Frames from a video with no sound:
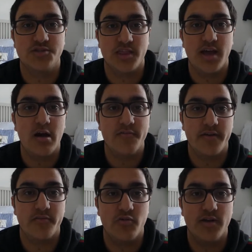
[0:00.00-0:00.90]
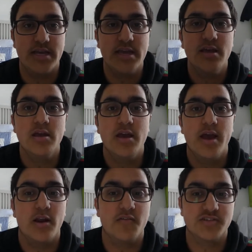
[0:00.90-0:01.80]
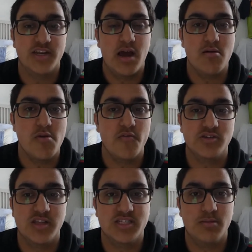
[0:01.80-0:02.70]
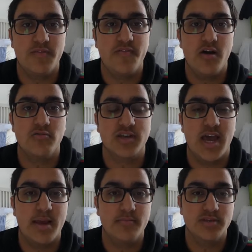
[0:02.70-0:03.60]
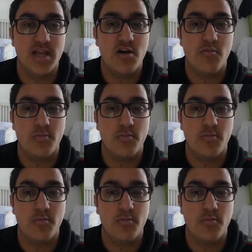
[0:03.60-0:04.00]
Check that out if you haven't already. And obviously now we move on to the semi-finals games now,